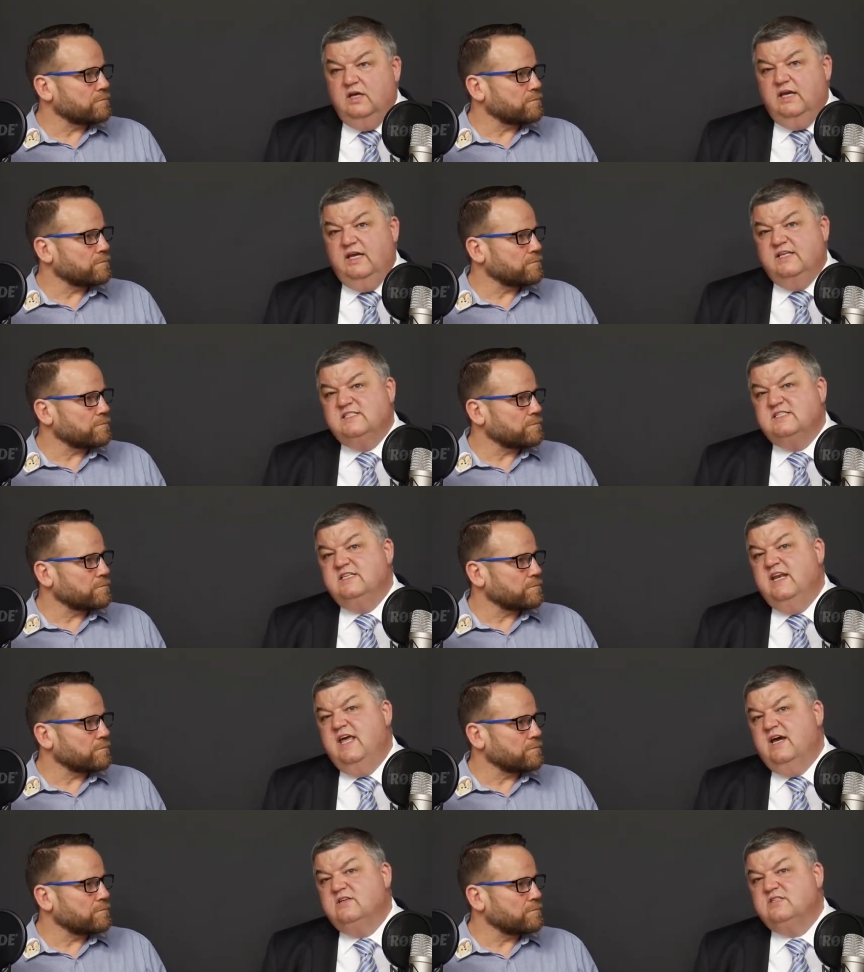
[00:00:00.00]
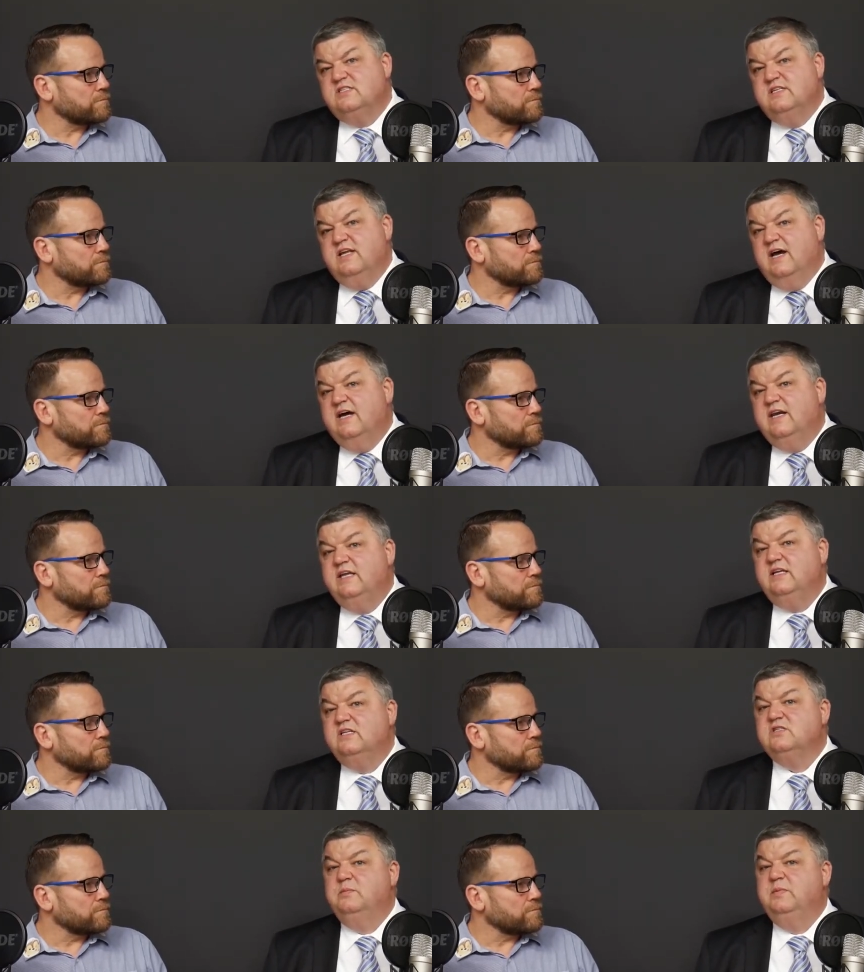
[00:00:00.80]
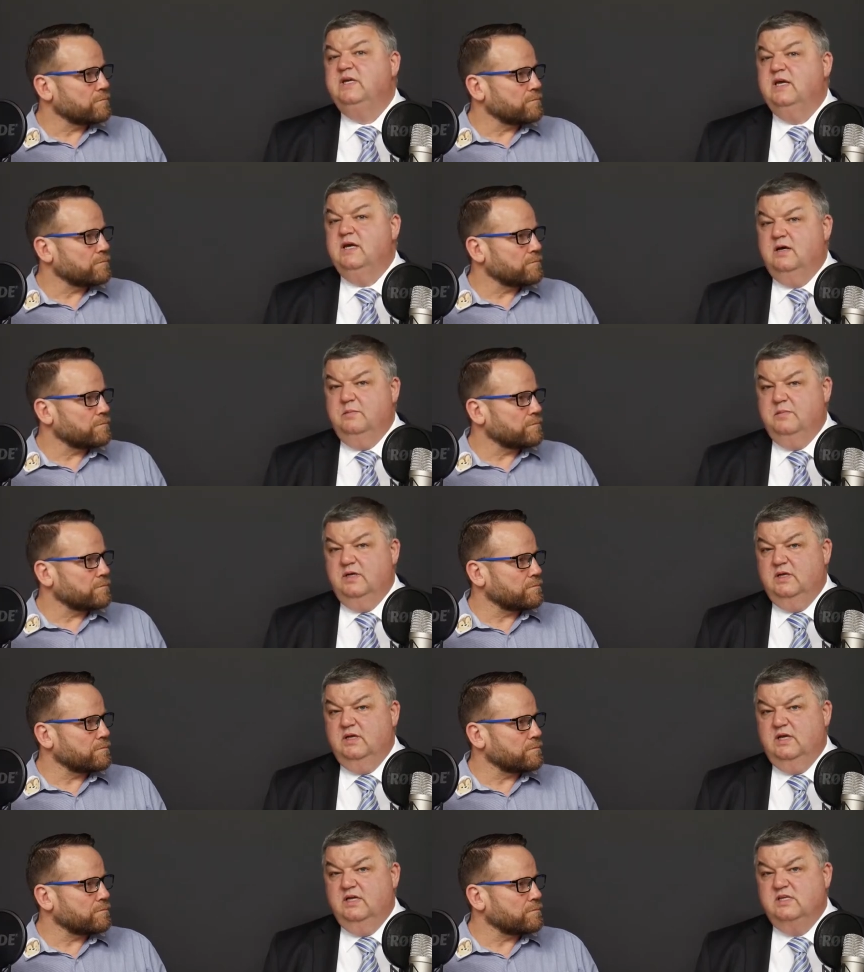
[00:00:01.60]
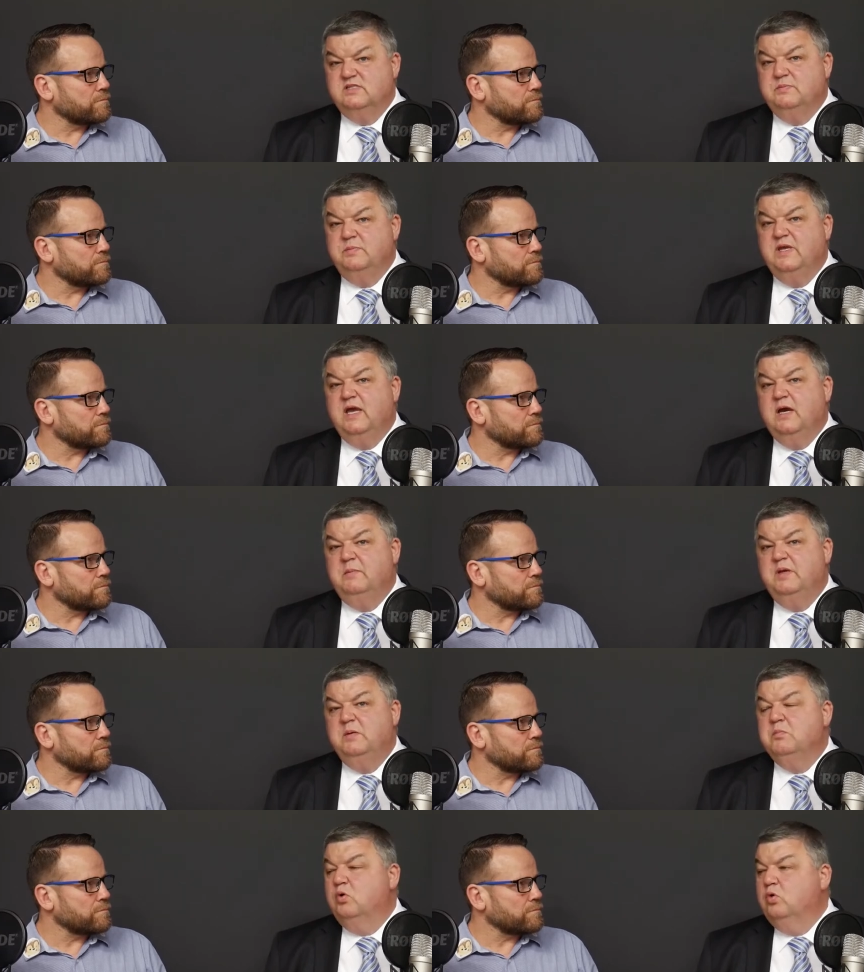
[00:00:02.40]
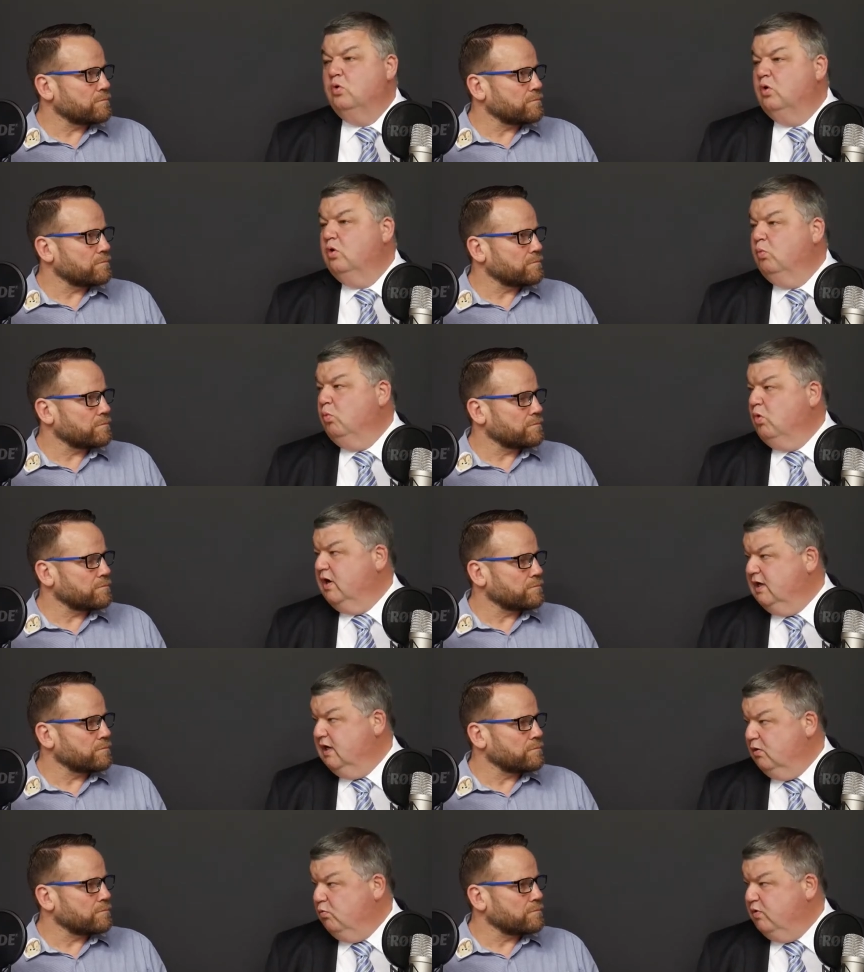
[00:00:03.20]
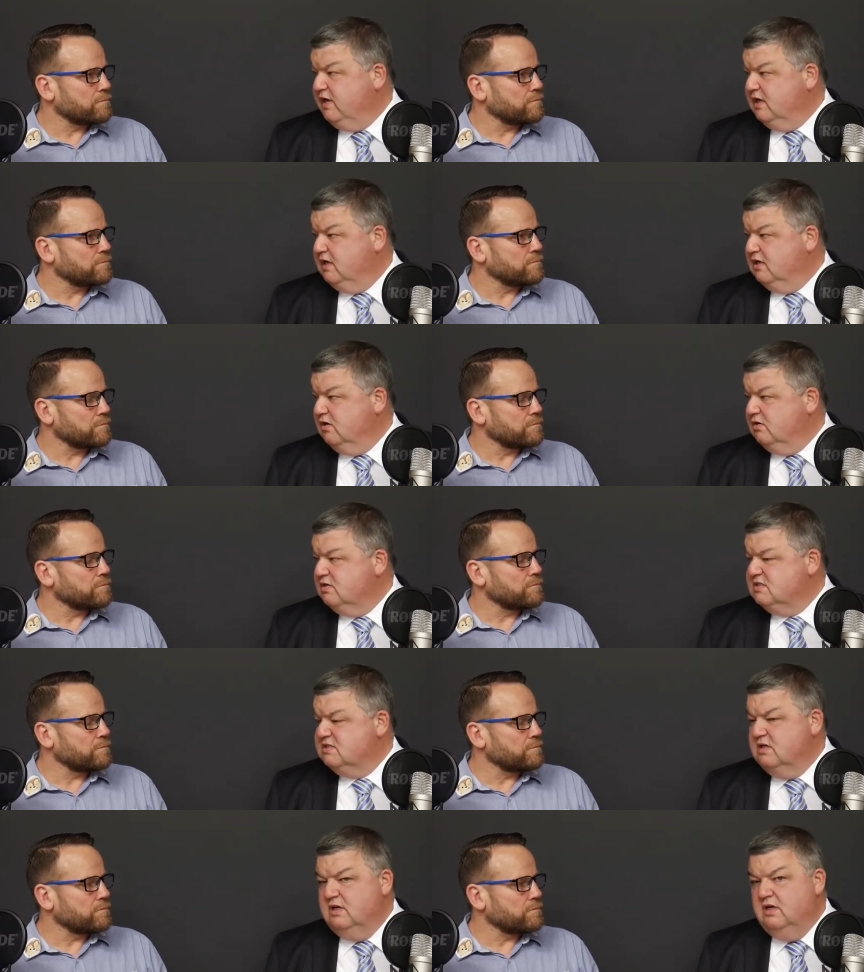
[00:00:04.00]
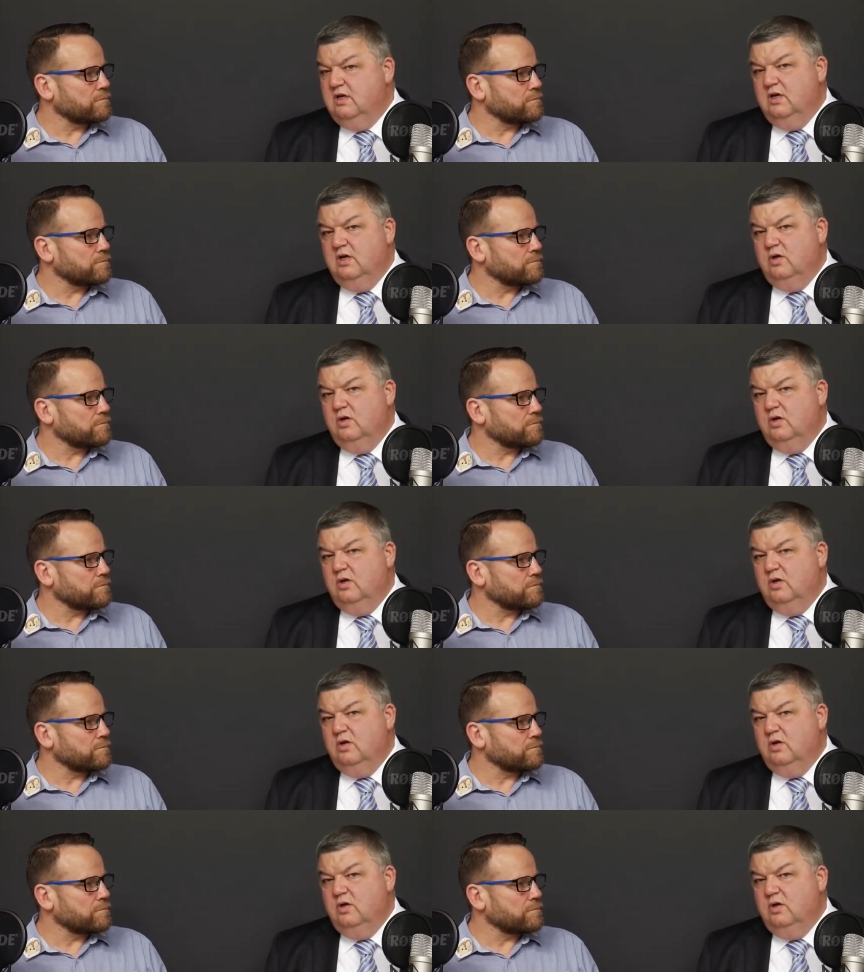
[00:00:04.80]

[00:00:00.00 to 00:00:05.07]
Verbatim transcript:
Speaker 1: it's now starting to become a, it's becoming more widely recognised. Mm.